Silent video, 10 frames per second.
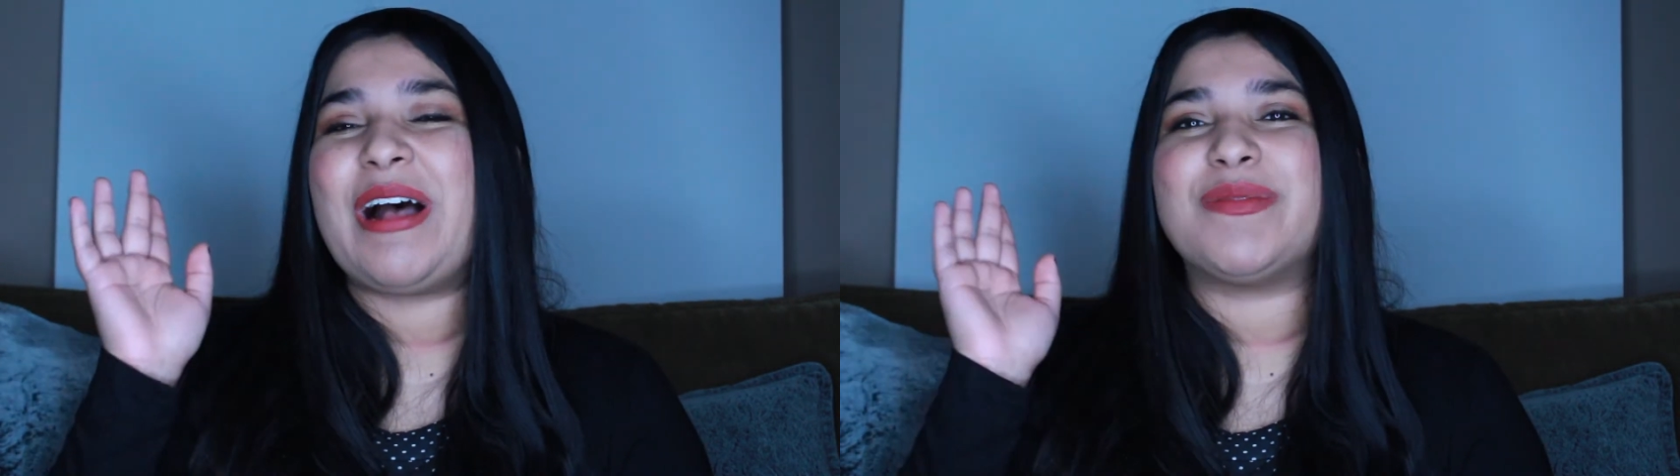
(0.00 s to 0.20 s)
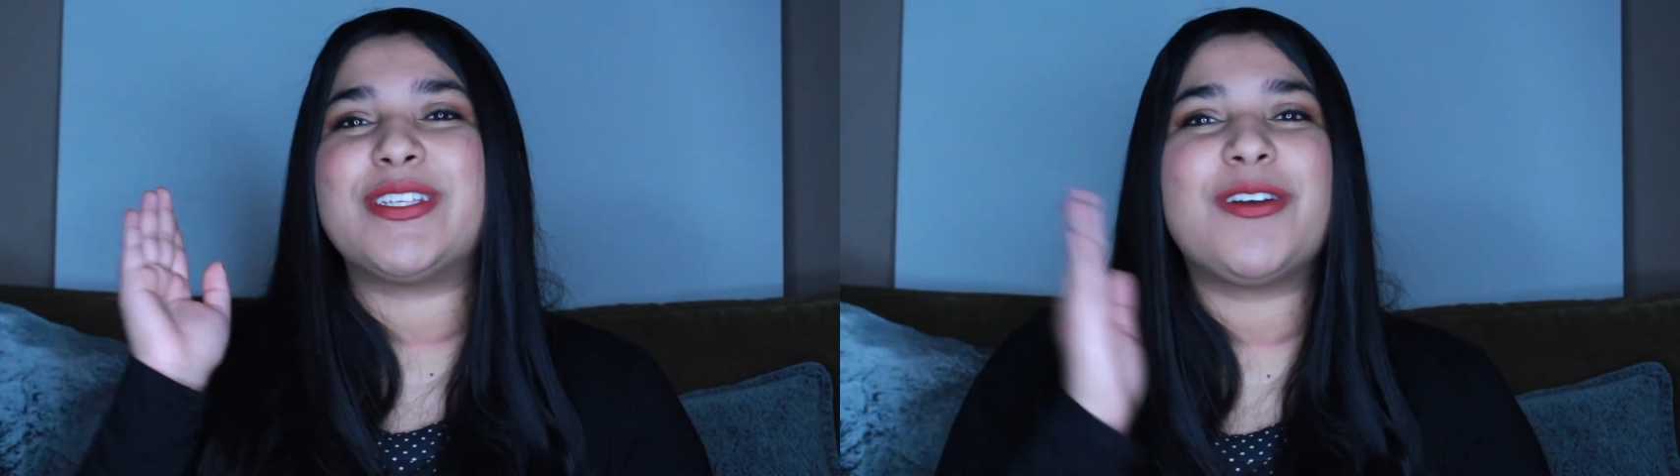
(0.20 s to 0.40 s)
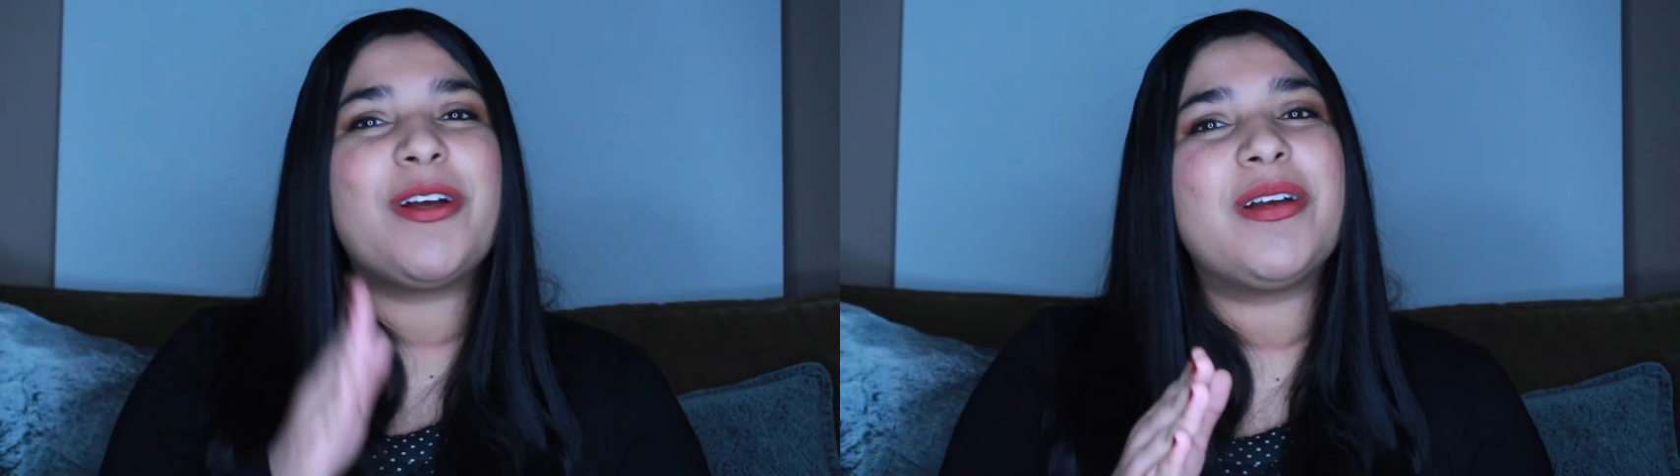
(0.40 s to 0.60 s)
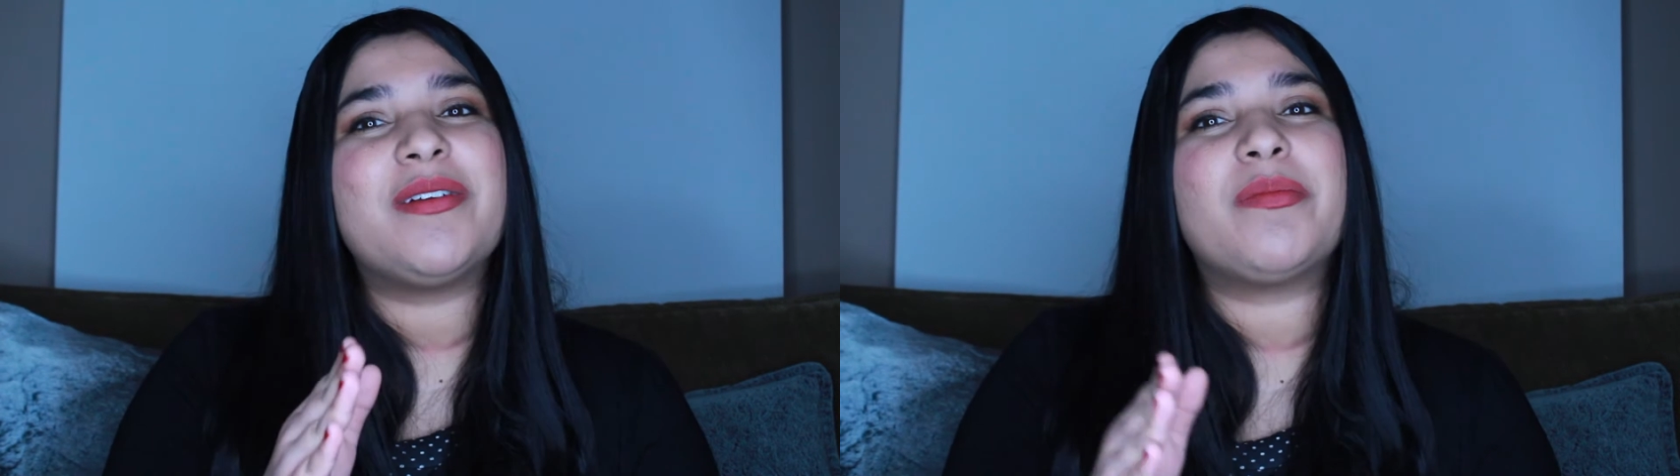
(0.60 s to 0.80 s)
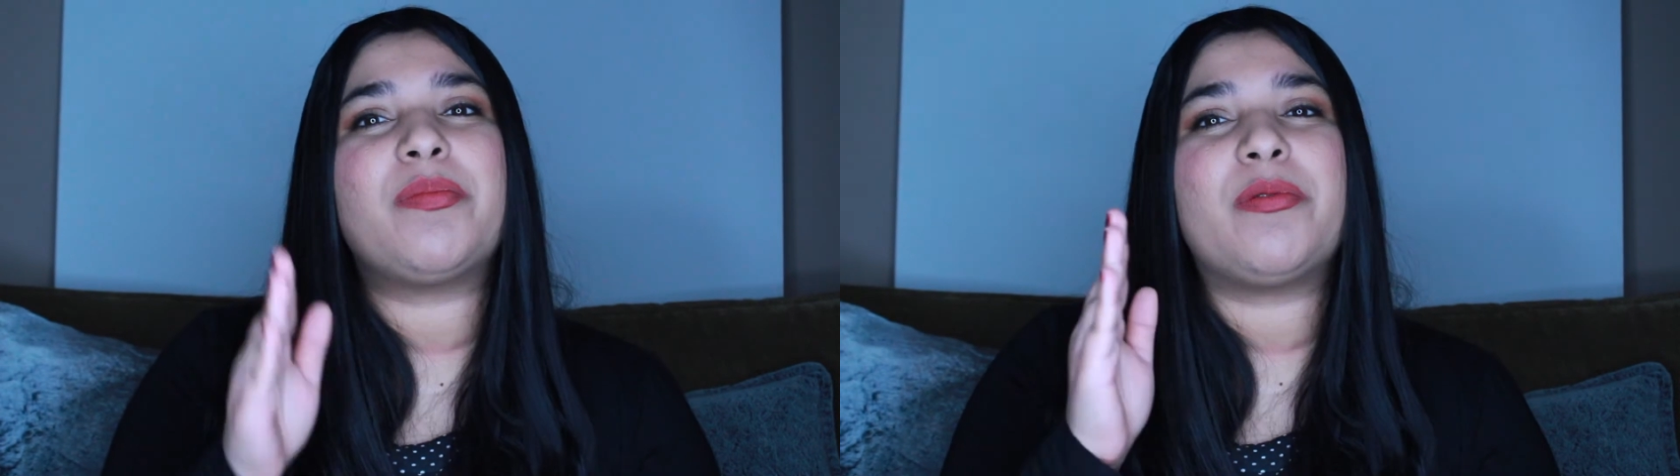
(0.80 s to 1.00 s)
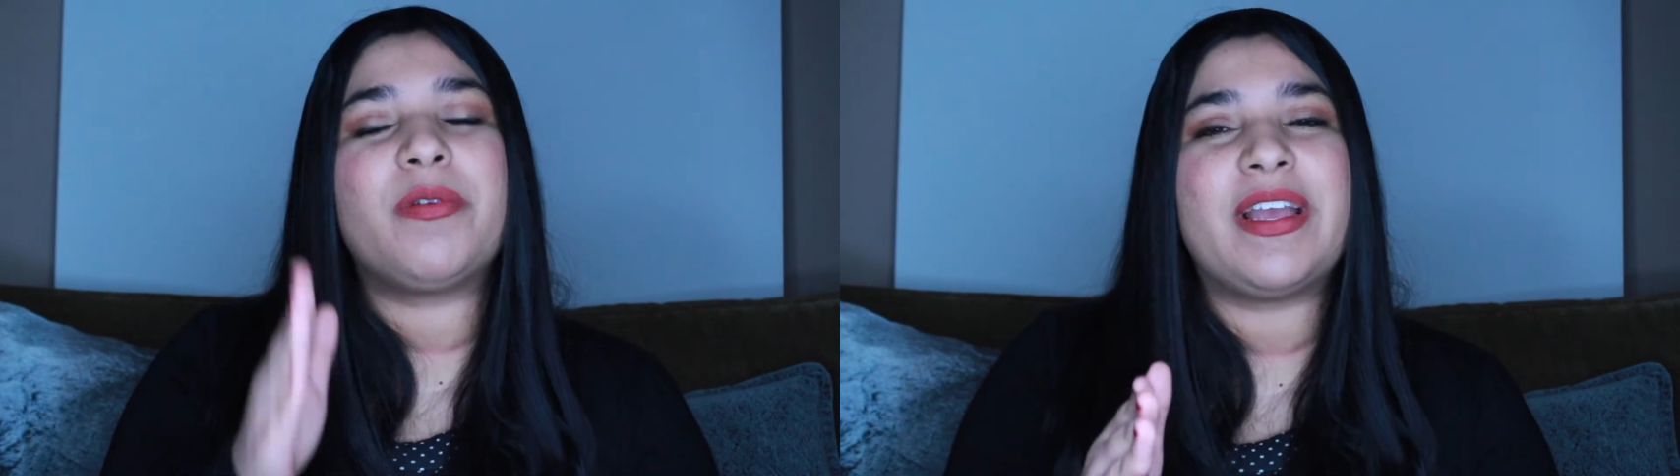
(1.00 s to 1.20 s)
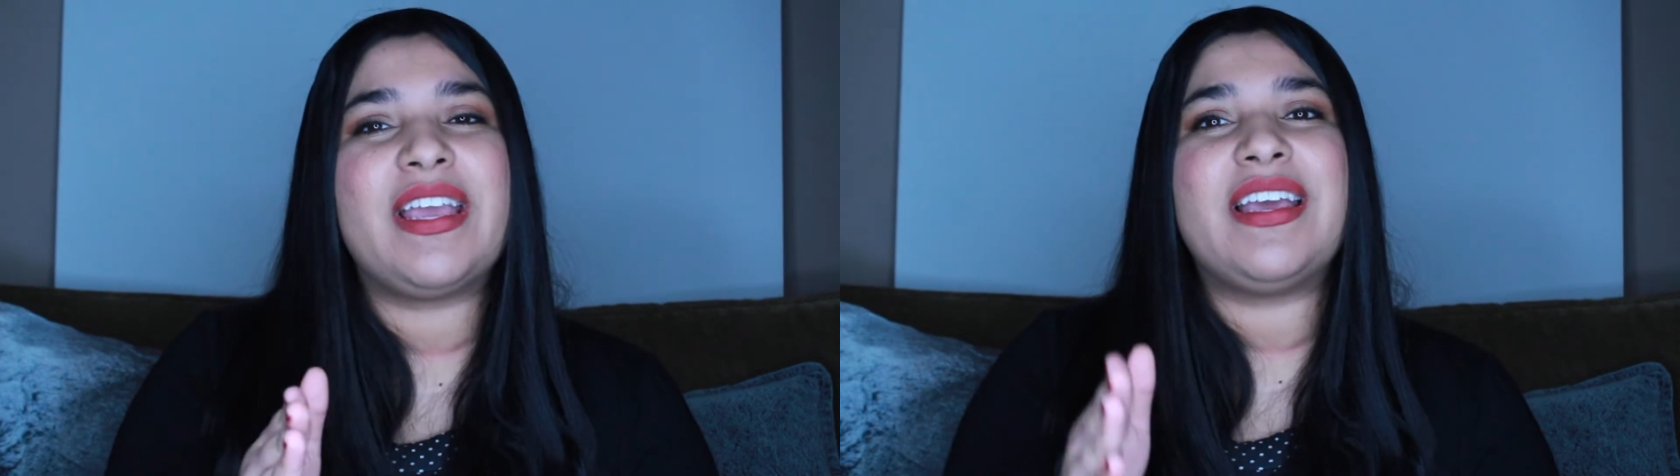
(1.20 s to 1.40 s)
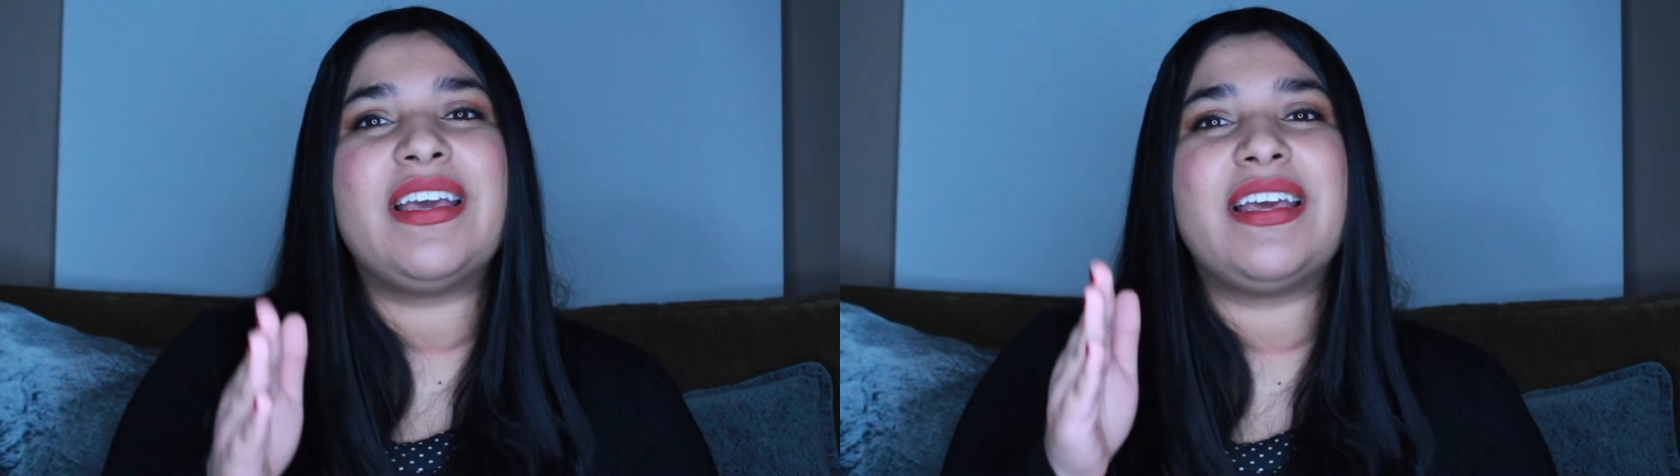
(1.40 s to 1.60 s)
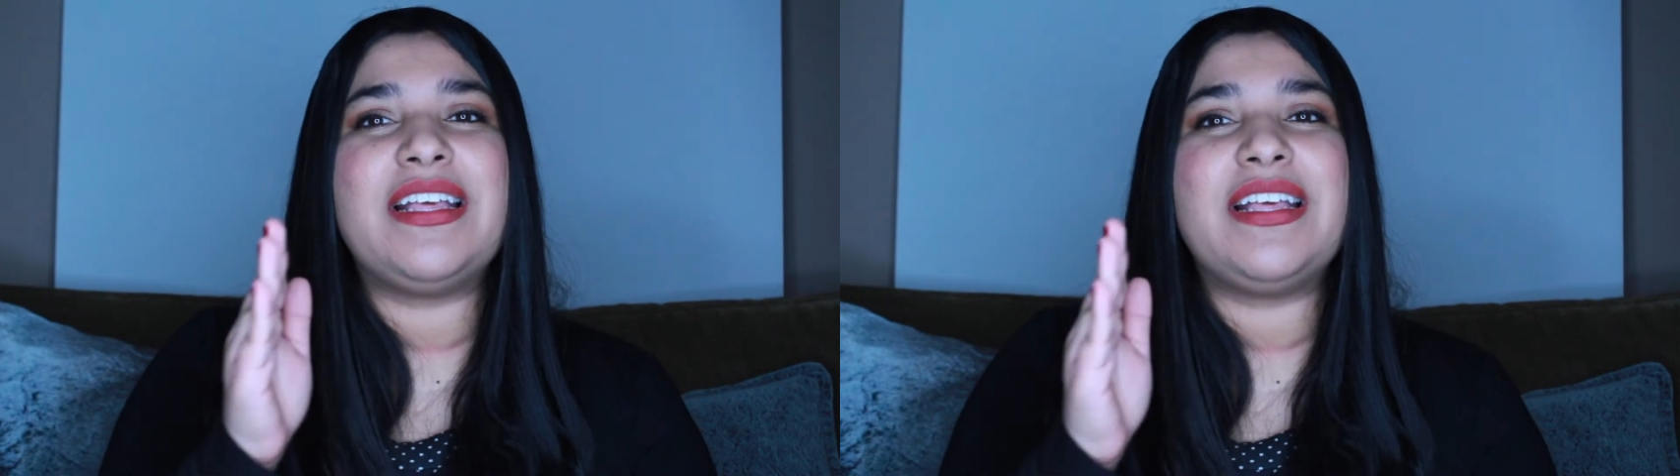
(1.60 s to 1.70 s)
start praying